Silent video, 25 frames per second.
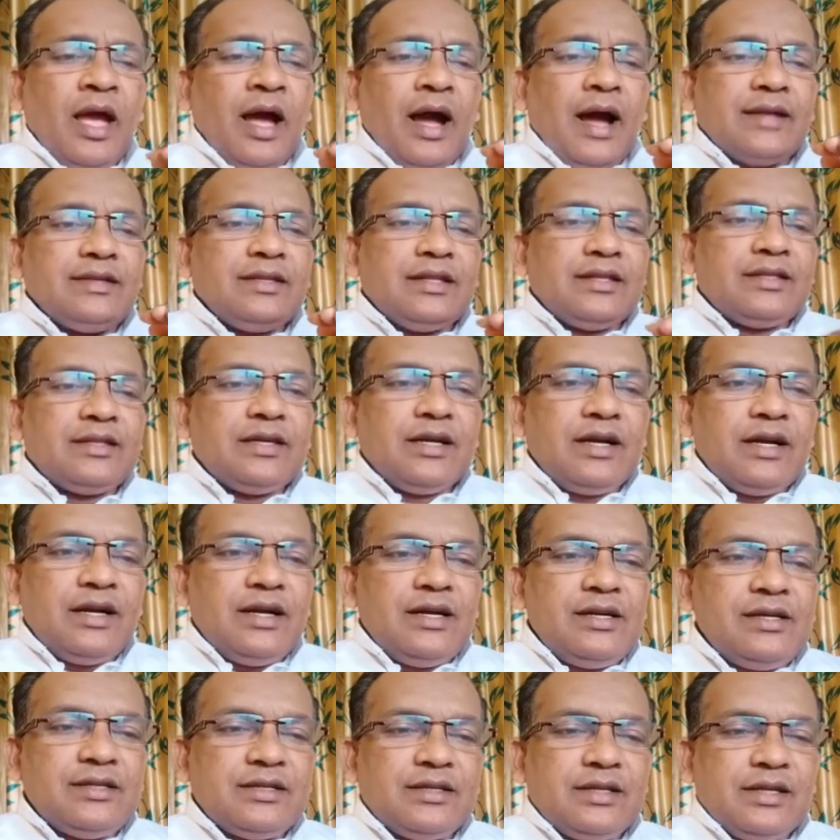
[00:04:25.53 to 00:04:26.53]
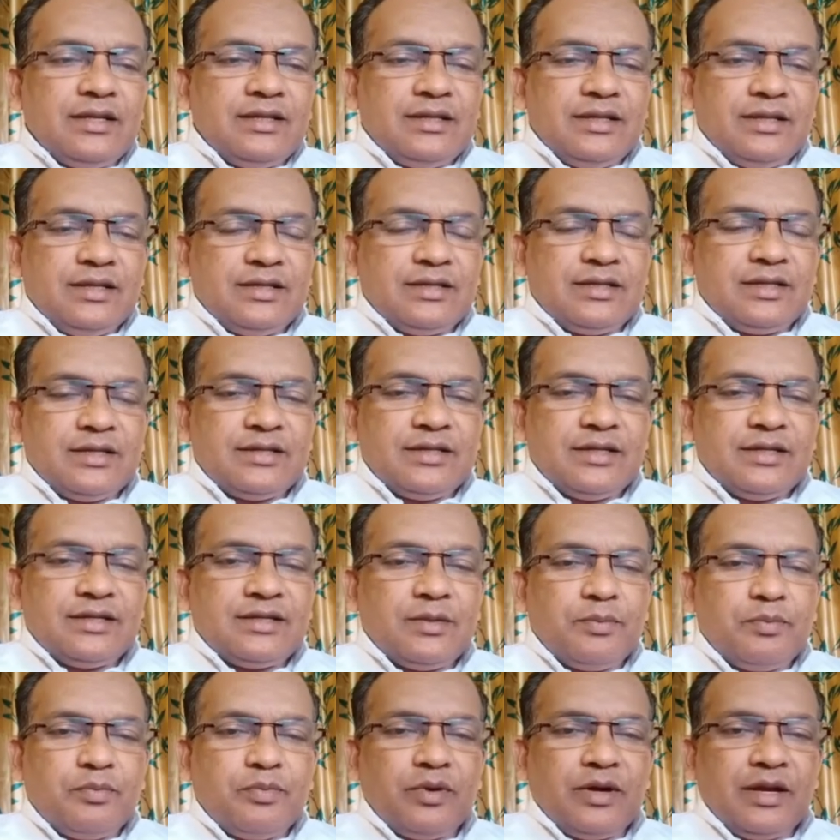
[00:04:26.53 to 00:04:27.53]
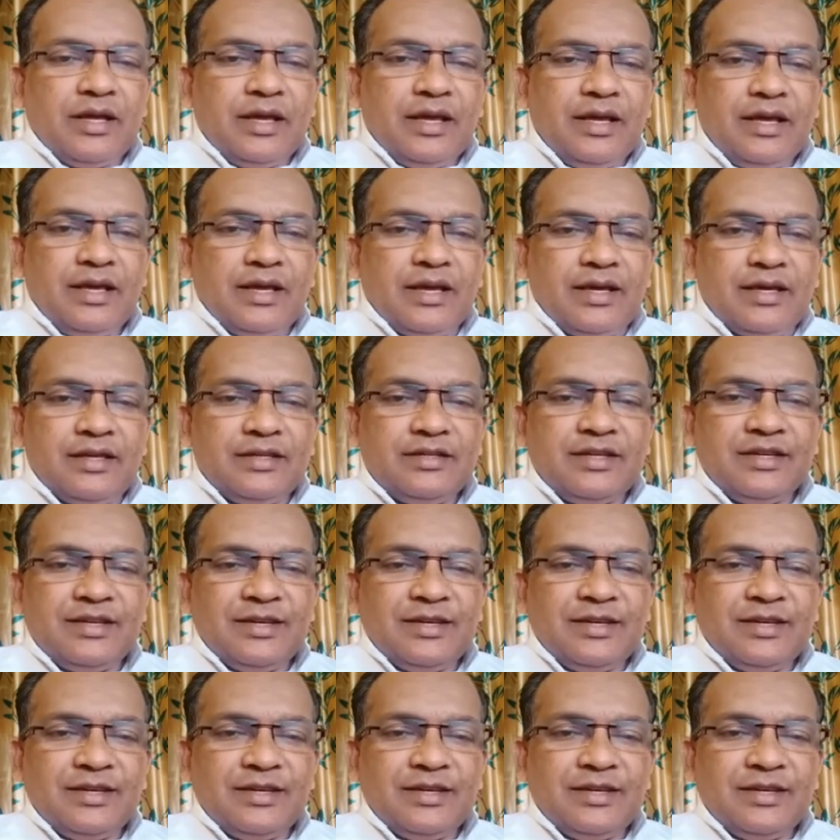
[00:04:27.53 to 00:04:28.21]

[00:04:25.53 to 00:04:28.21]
And the third stage, he says, it's a play age.